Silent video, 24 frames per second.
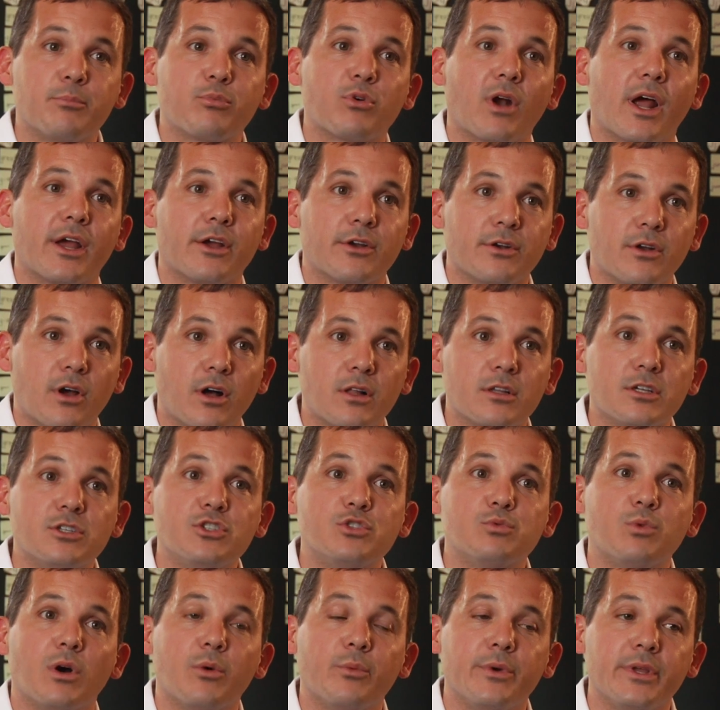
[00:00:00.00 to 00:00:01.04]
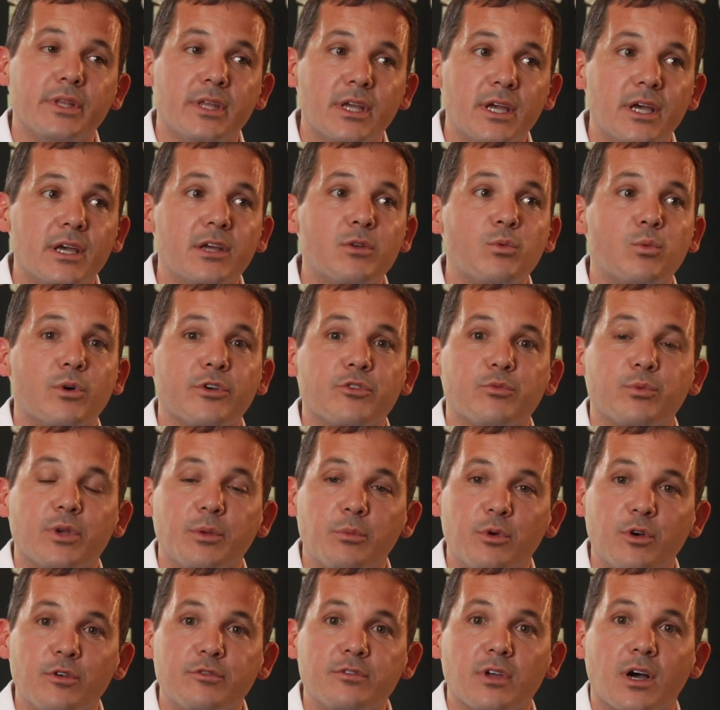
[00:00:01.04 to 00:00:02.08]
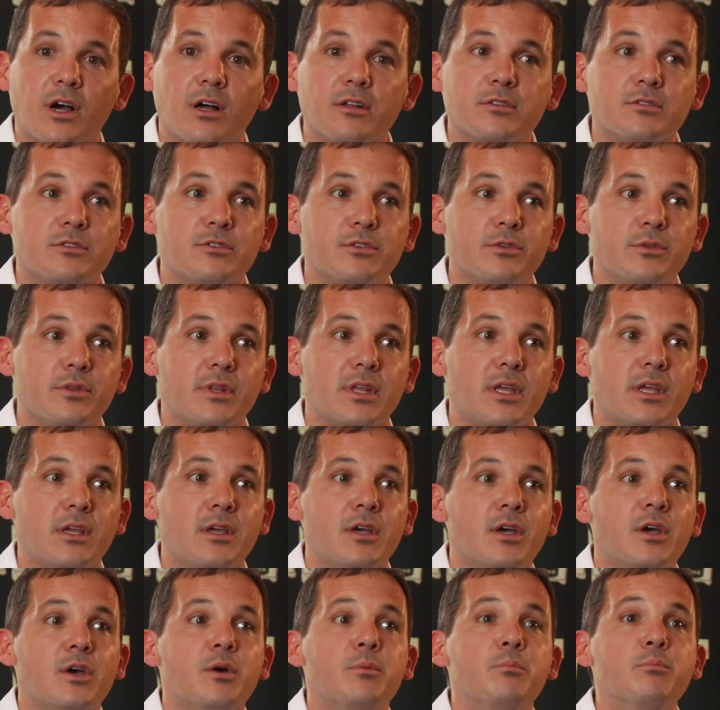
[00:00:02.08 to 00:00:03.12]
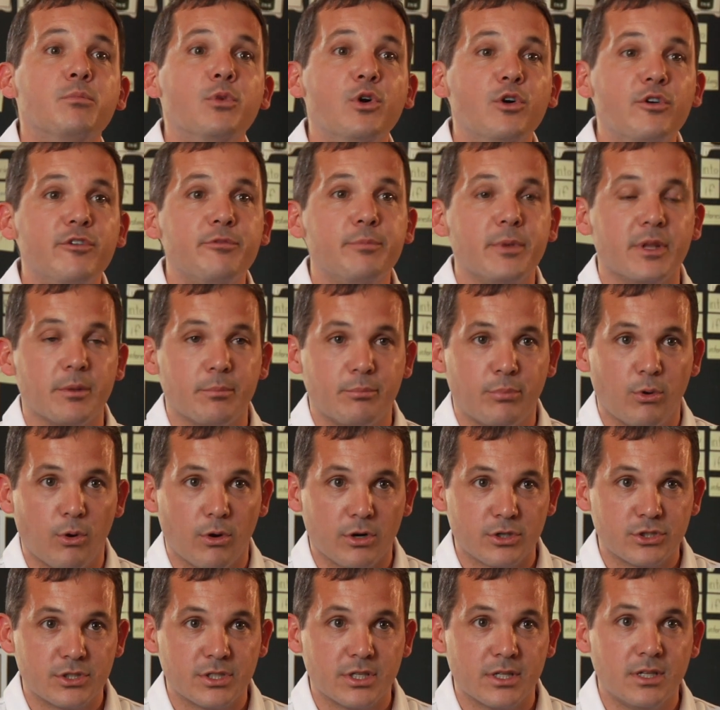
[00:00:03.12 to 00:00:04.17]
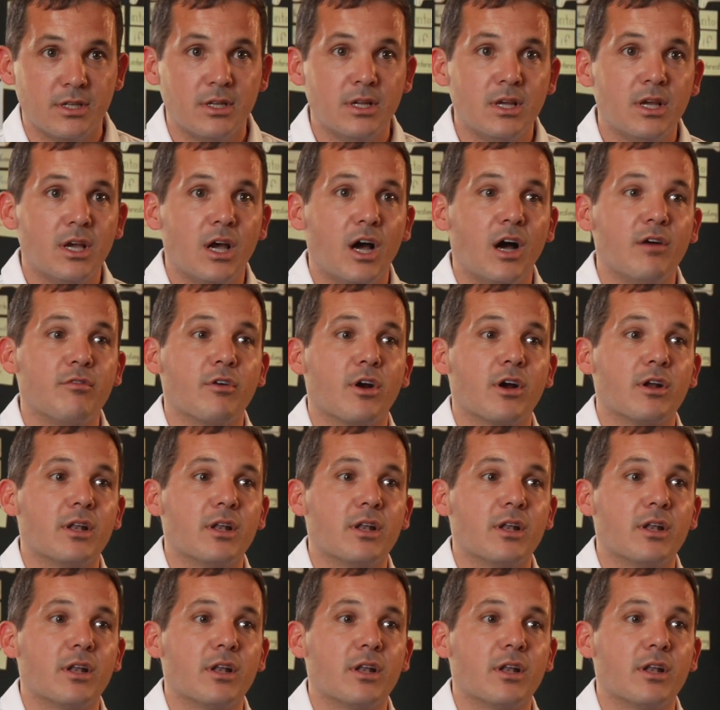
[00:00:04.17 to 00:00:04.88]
prior knowledge, what we did was we moved on to the movement portion of our